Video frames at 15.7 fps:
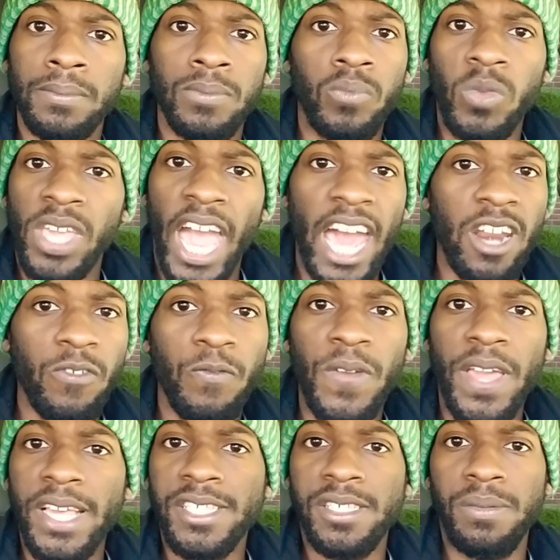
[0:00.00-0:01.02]
Gotta
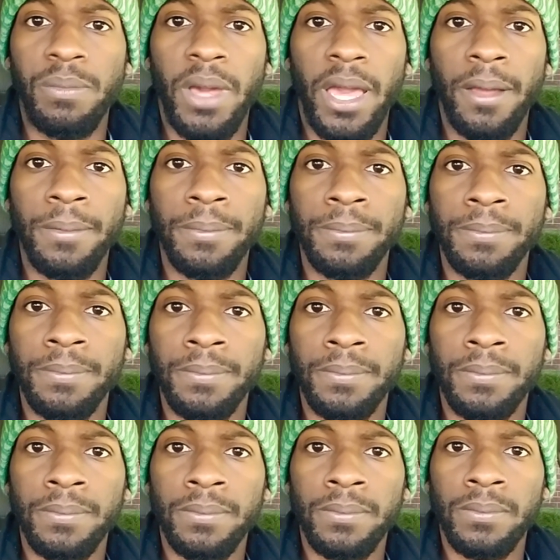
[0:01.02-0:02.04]
fix it, man.
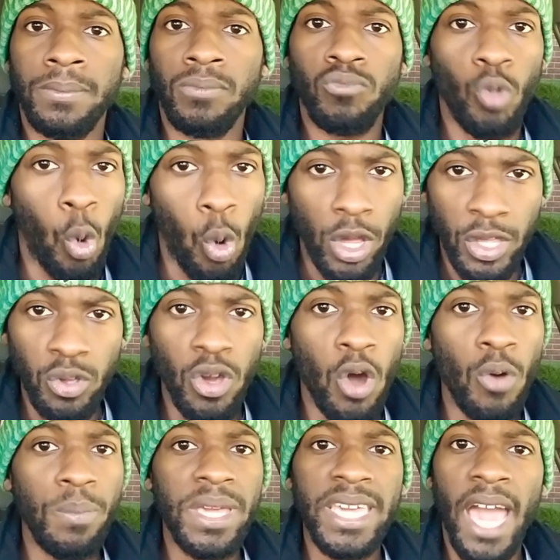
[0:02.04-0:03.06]
Or you going
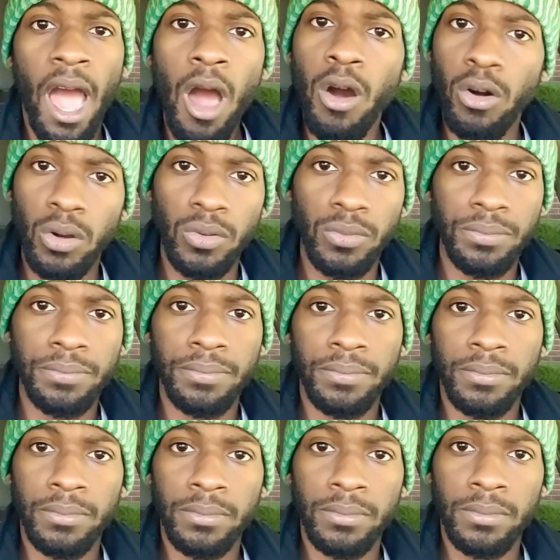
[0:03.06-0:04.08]
to be gone.
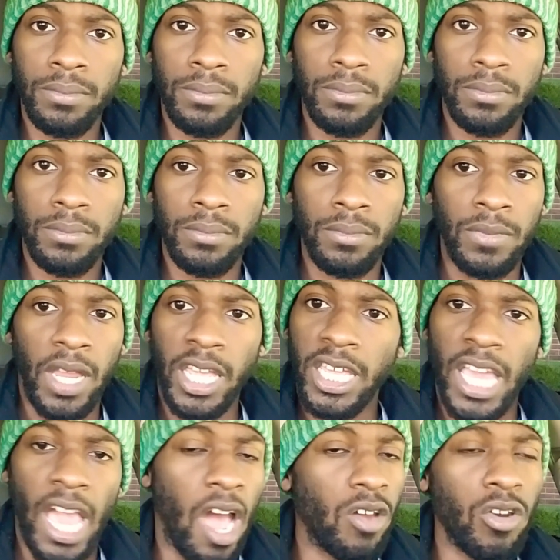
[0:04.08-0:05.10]

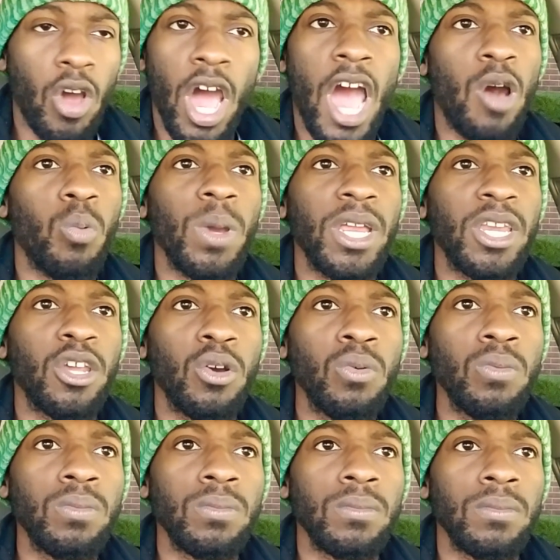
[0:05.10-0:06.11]
Y'all know how we do.
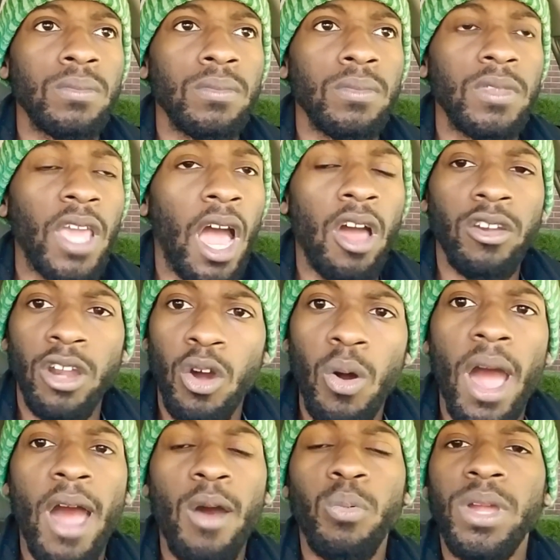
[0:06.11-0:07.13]
Y'all know
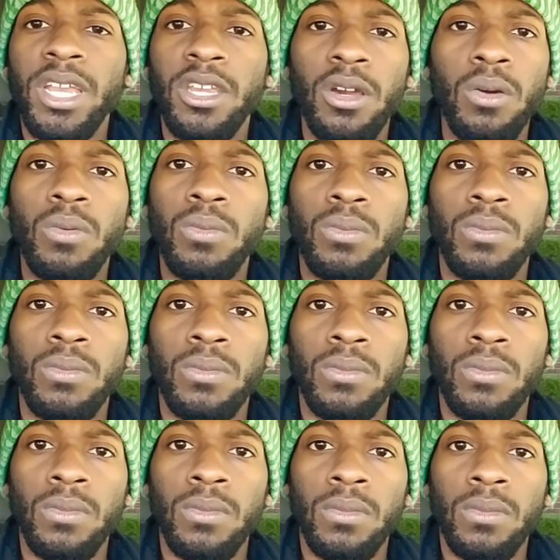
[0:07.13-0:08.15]
how we do.
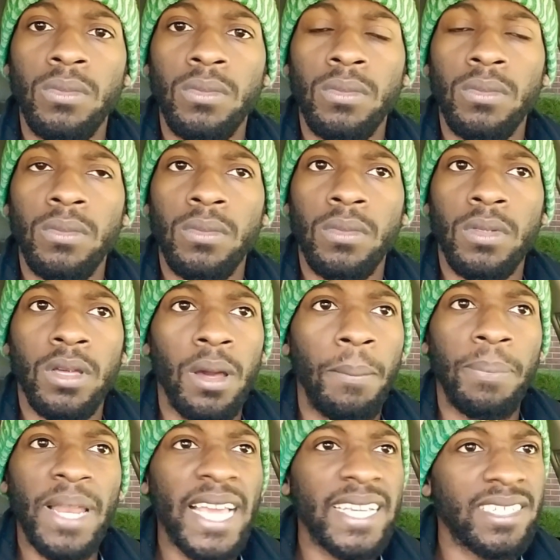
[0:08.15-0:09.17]

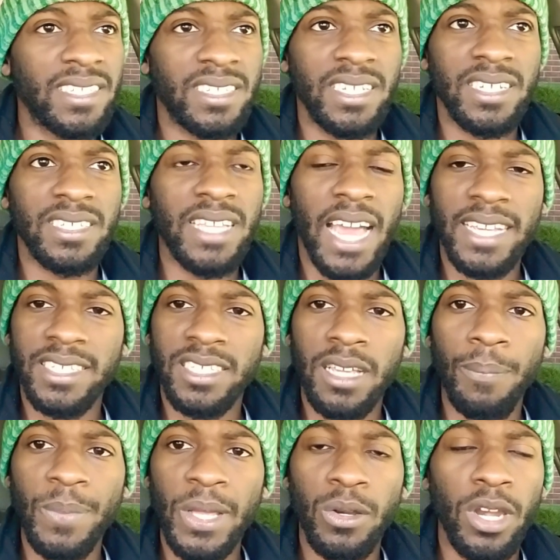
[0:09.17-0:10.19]
Complacency is not
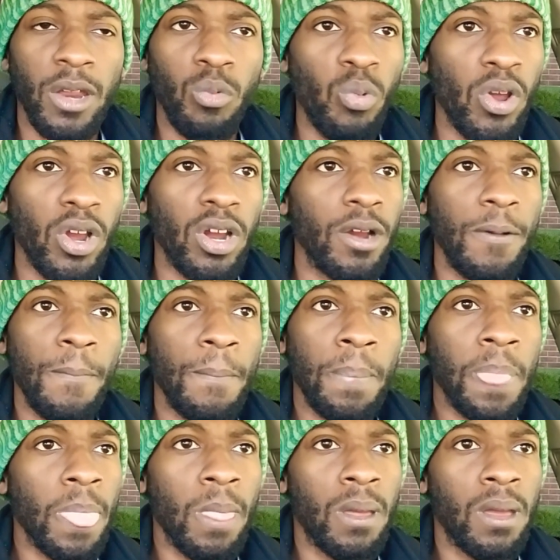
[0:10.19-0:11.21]
something that we're
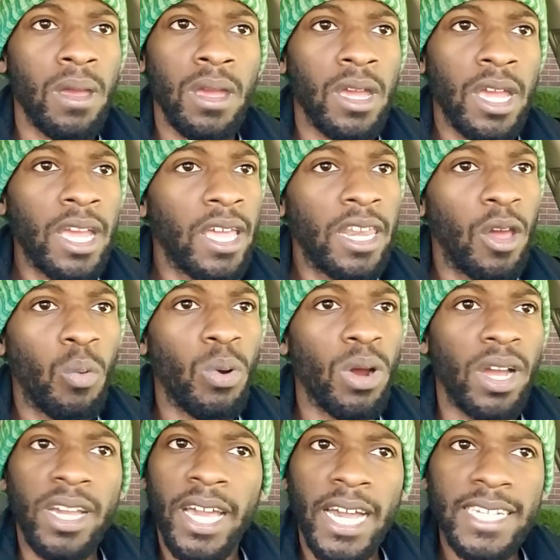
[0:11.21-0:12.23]

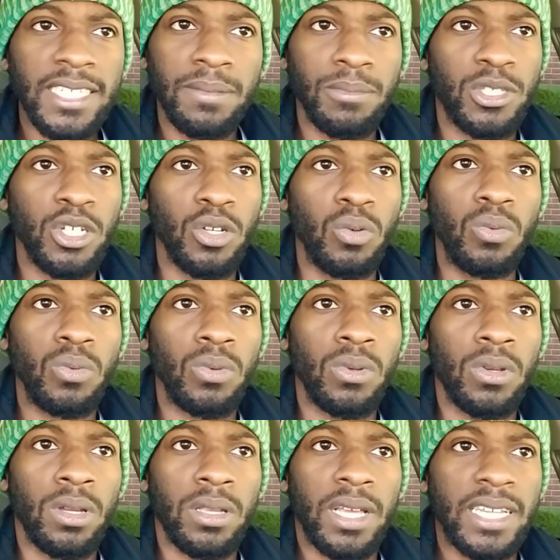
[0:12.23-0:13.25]
accustomed to.
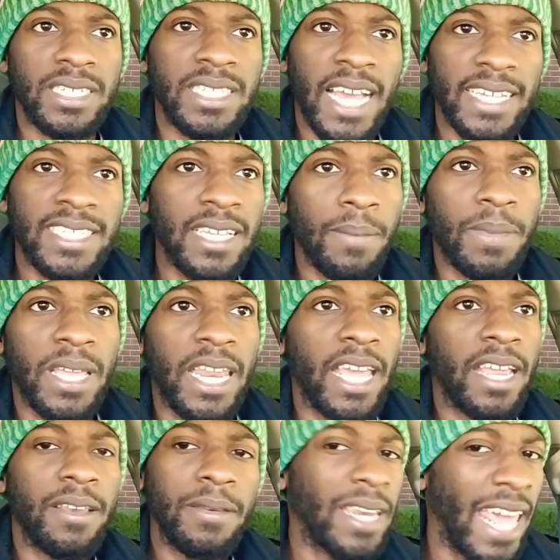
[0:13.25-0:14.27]
That's not
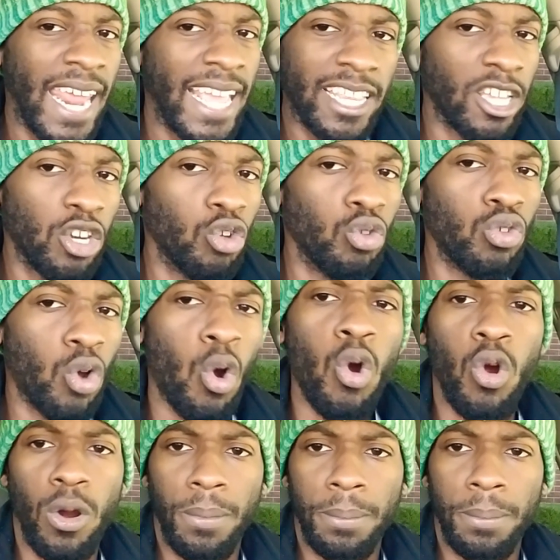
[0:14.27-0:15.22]
something that ain't the new norm.